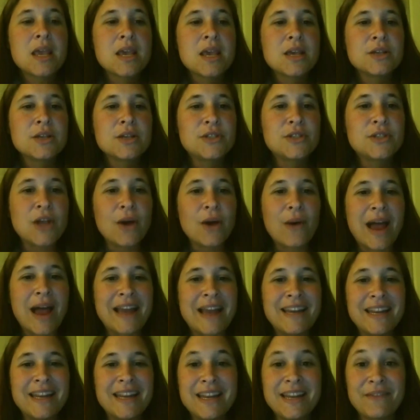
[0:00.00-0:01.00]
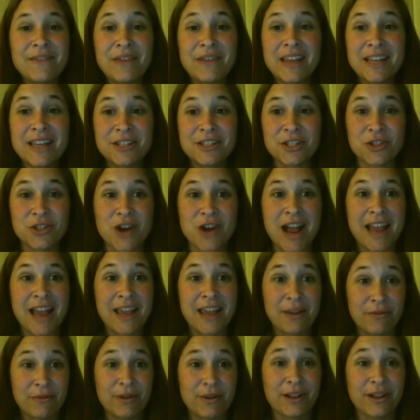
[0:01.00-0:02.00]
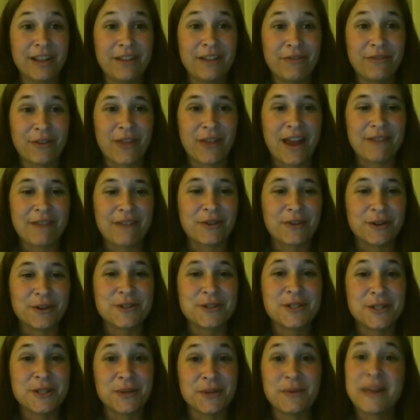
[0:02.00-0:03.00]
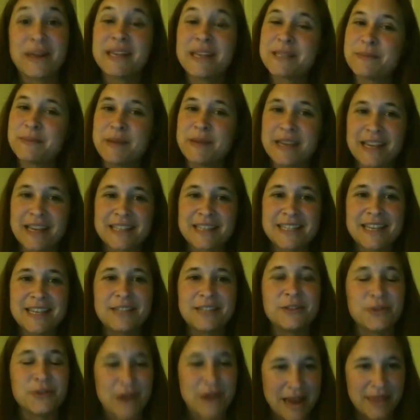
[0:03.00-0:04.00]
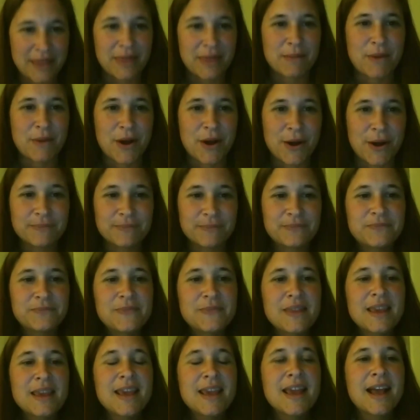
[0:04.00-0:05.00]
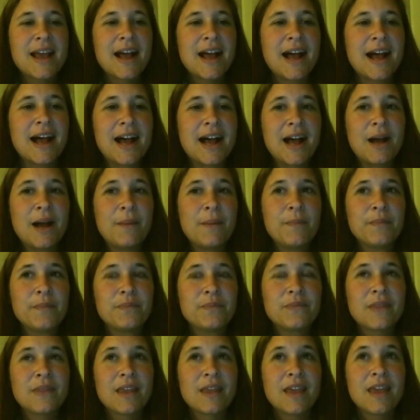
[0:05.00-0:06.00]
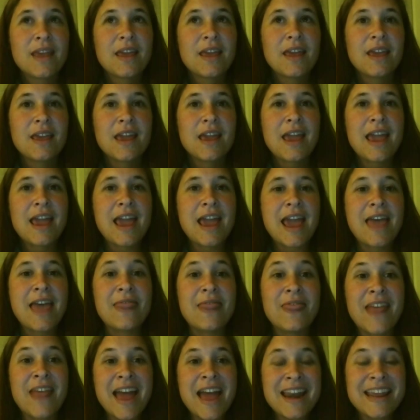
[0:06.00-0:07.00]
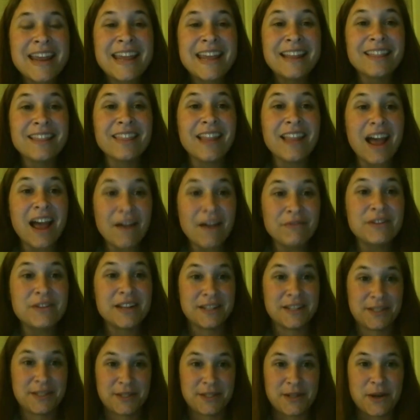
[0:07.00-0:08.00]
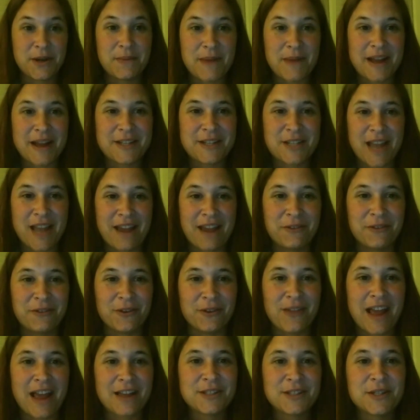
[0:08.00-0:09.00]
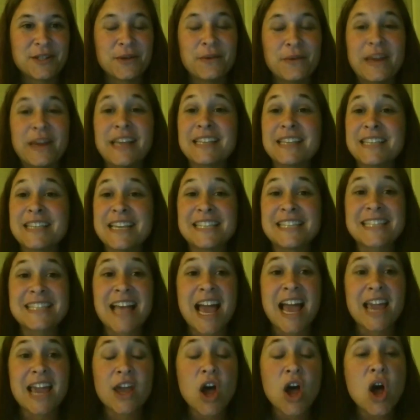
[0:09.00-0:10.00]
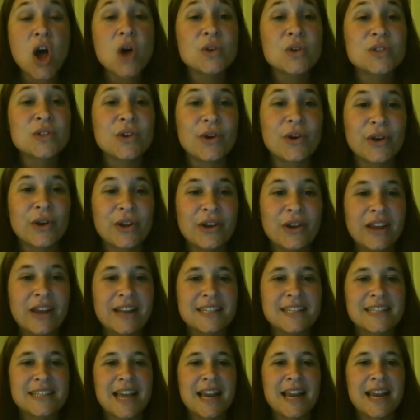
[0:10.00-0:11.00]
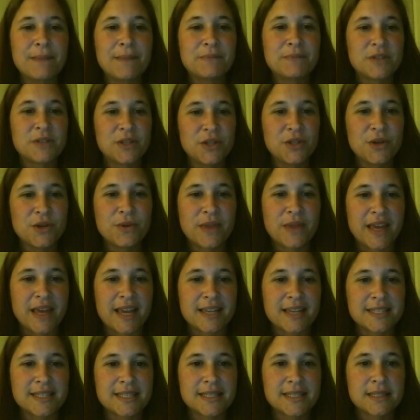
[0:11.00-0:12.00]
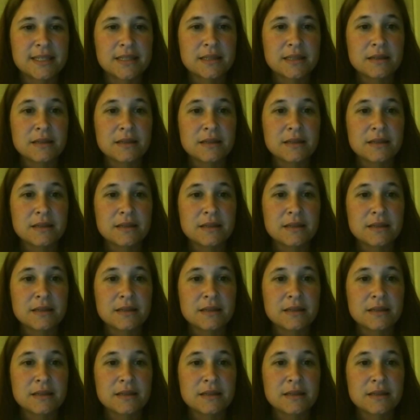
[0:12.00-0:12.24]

So I didn't even get to try it really for that first 2 weeks because he drank them all. And then he loved it so much after that 2 weeks, he's like, oh, so are you going to sign up to do this?